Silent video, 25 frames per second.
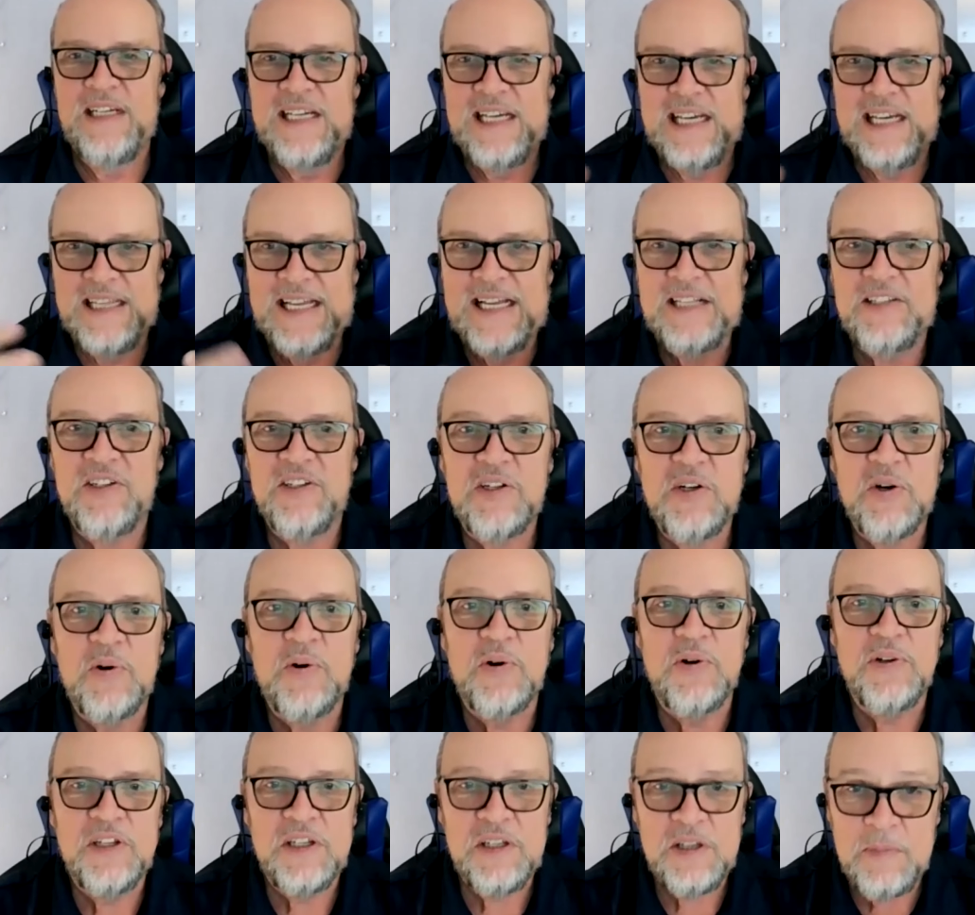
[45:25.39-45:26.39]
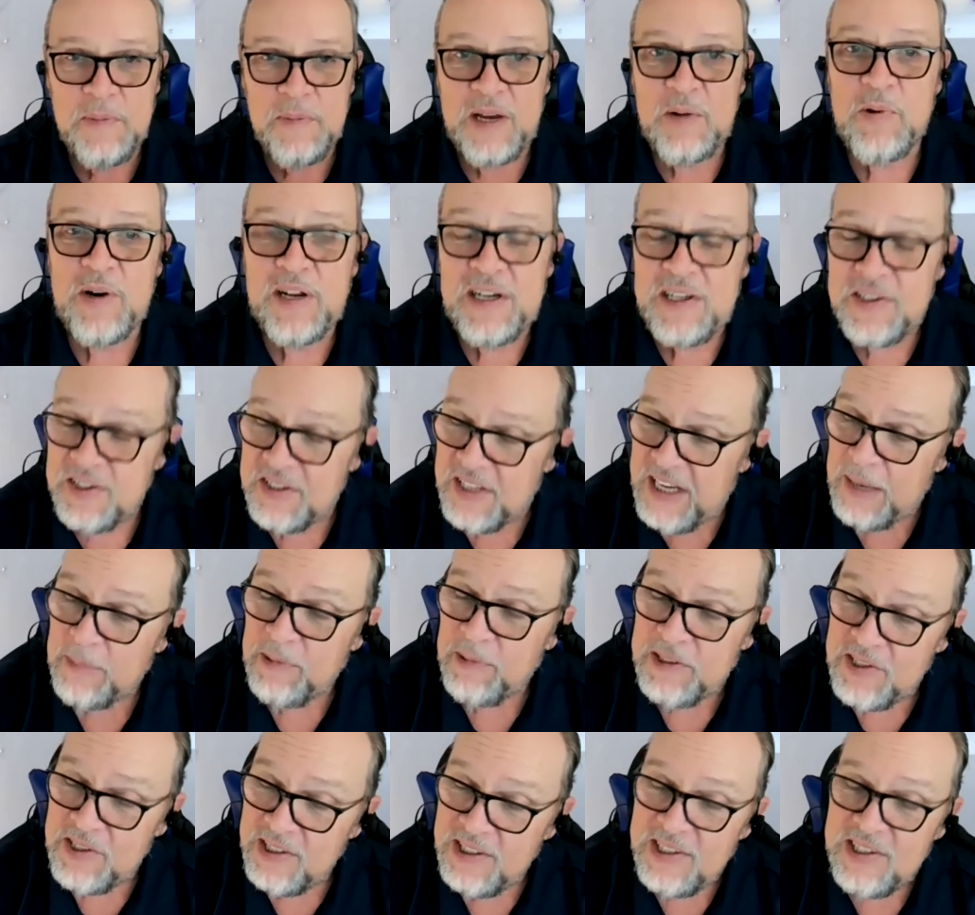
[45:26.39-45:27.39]
And that's a goal that you may want to
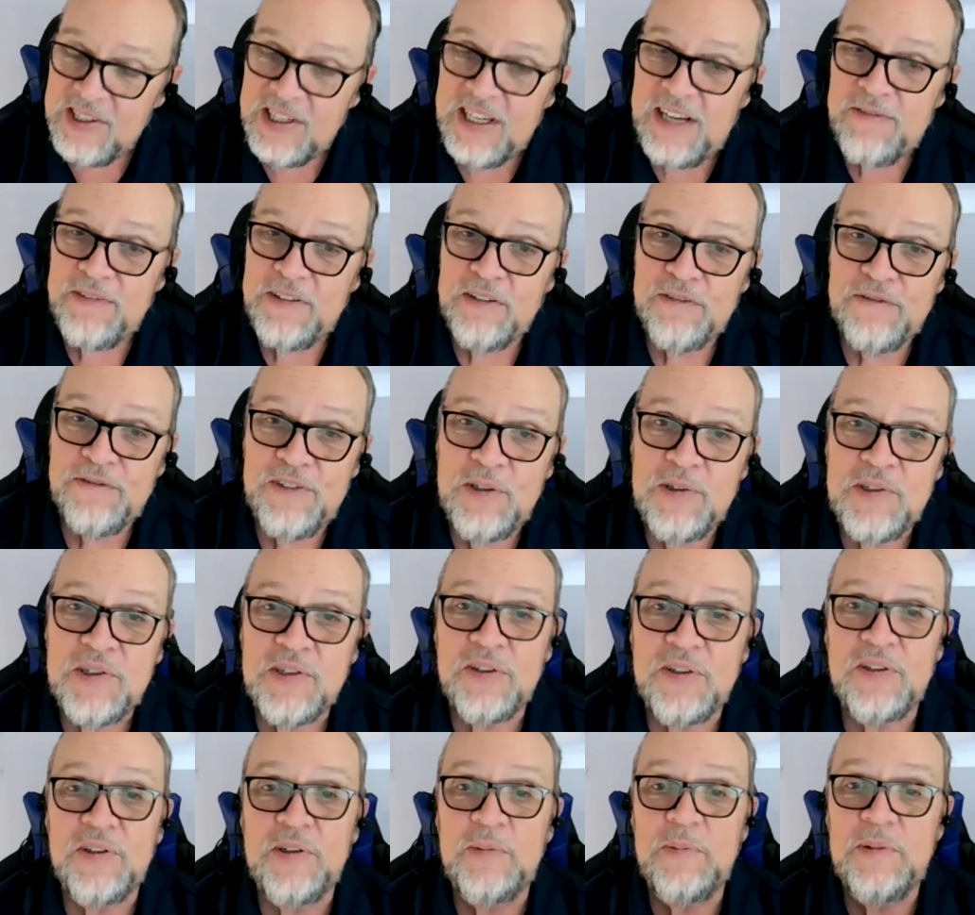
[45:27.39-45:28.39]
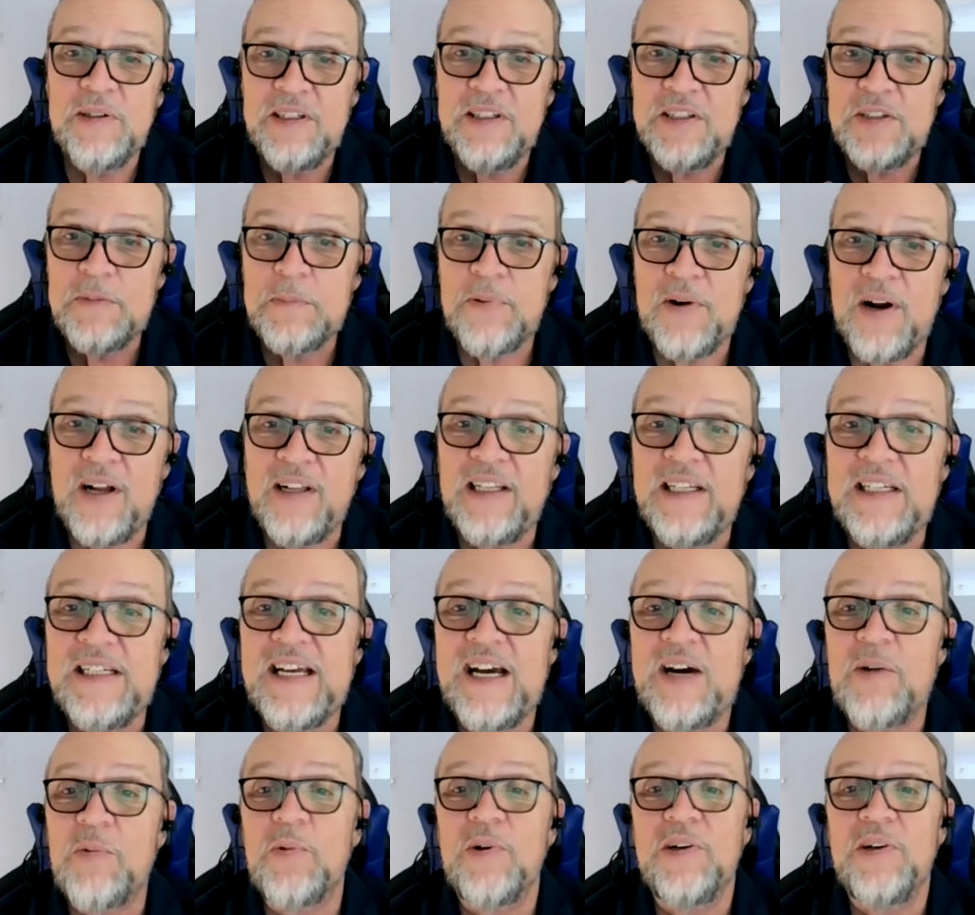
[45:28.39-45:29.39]
establish and achieve in the future, though, but it's probably
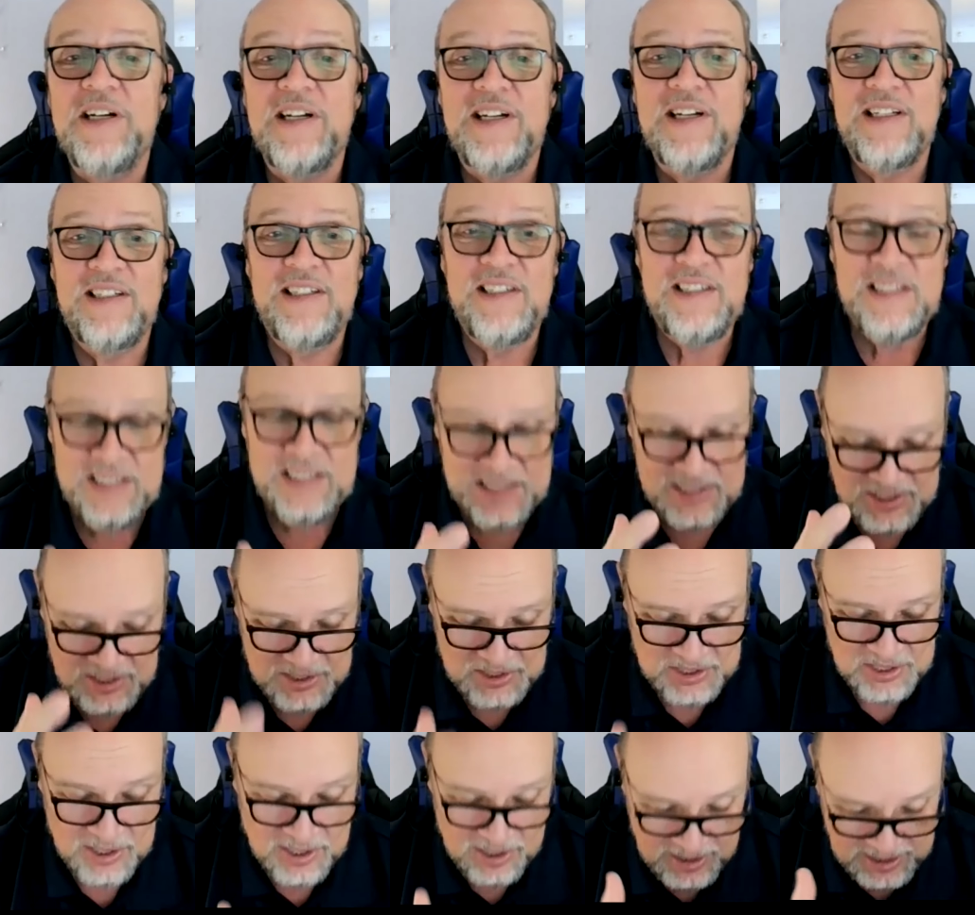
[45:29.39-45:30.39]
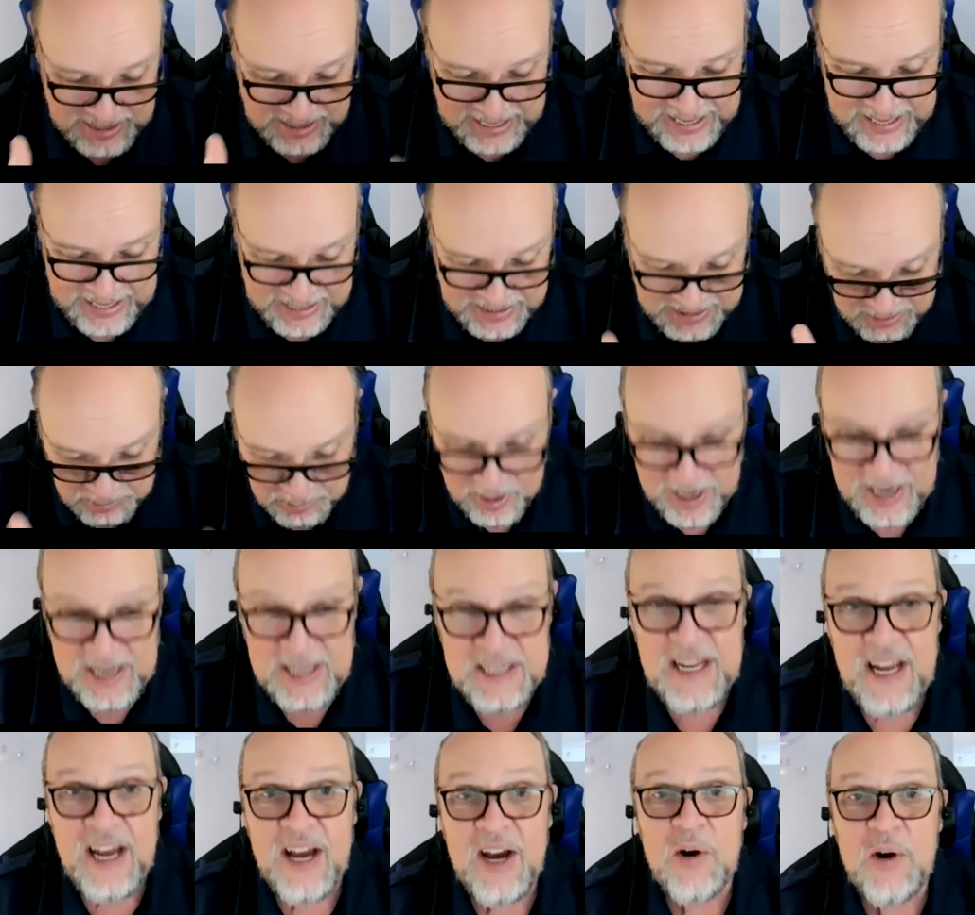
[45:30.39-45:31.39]
not where you're going to start at right
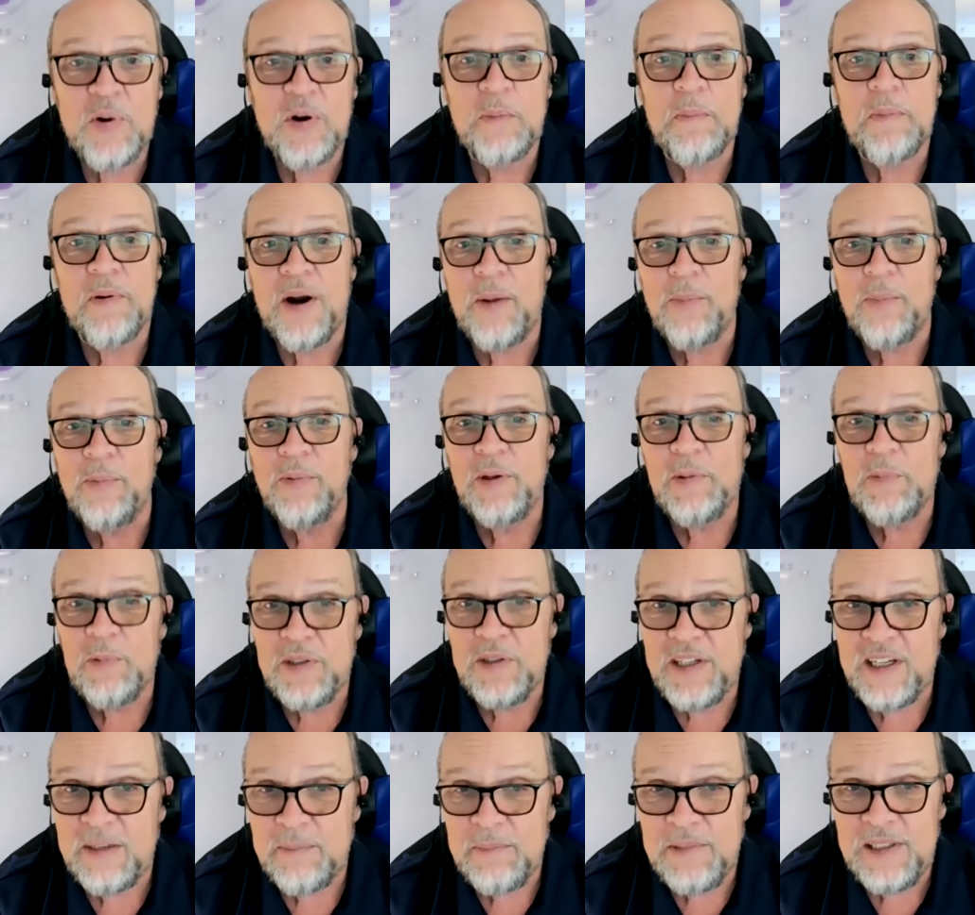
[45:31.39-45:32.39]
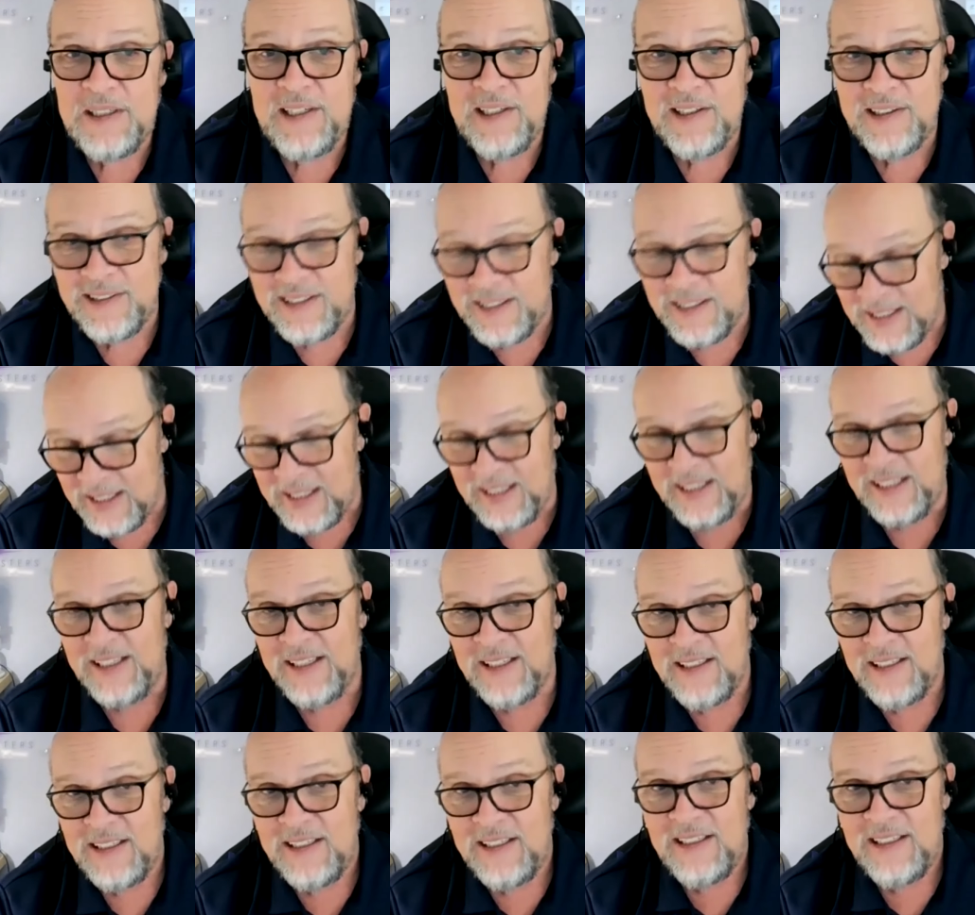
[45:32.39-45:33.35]
now, or probably would not be here today.